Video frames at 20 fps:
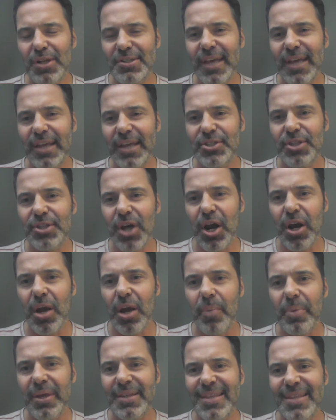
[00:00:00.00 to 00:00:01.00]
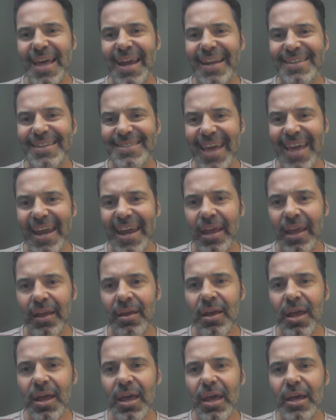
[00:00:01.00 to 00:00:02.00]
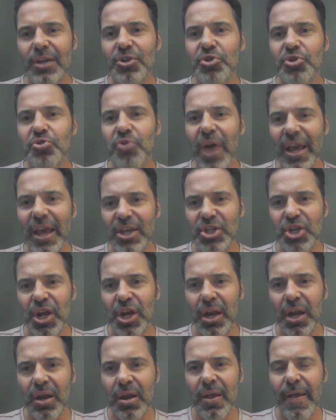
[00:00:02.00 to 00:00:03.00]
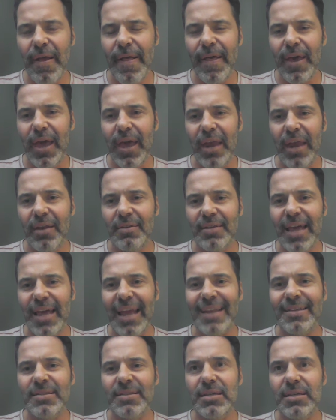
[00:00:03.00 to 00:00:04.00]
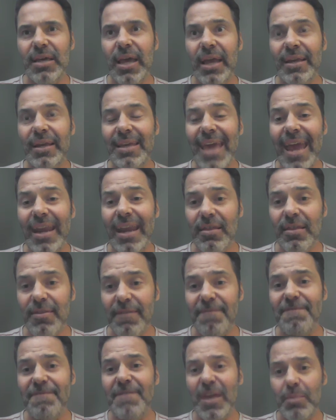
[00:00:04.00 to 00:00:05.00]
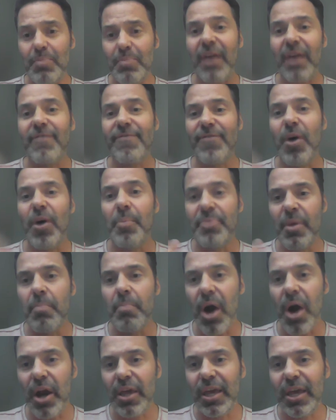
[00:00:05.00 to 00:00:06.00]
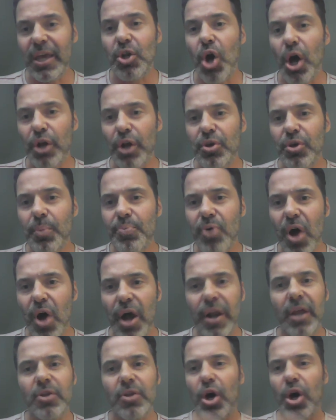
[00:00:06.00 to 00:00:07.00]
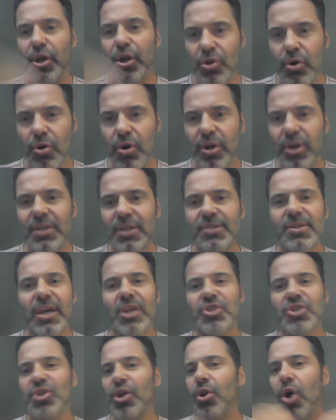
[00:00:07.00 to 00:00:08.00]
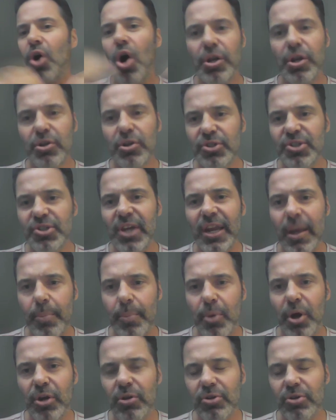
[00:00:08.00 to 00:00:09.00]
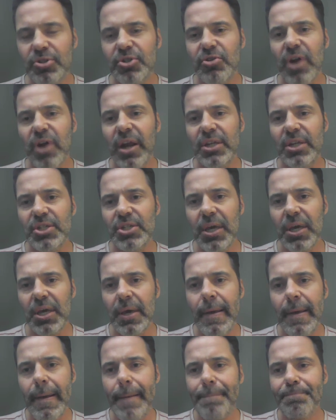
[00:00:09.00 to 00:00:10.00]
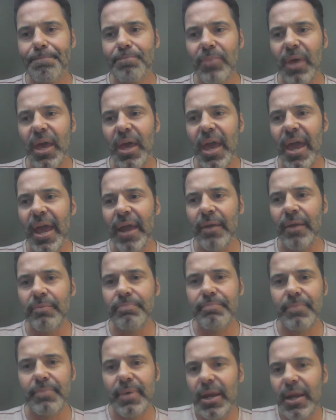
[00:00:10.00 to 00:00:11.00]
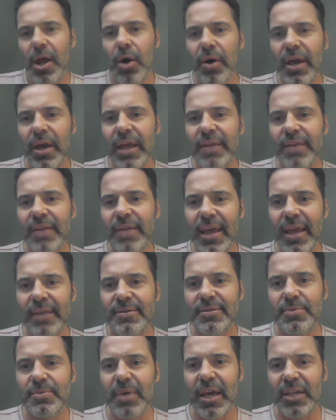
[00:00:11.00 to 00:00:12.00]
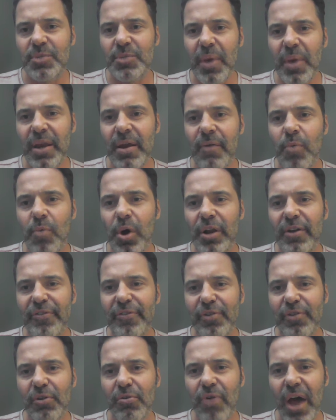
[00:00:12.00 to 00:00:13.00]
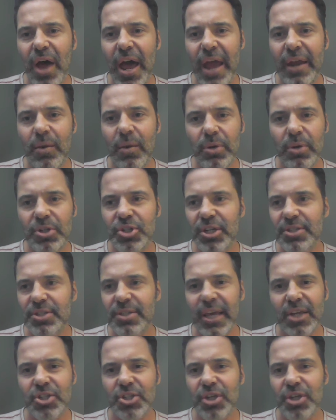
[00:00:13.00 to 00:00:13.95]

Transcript: stage startup that is getting traction and getting the feedback from the market on your product, on your organization, on your setup, on your strategy. And it's been a wonderful ride, and we just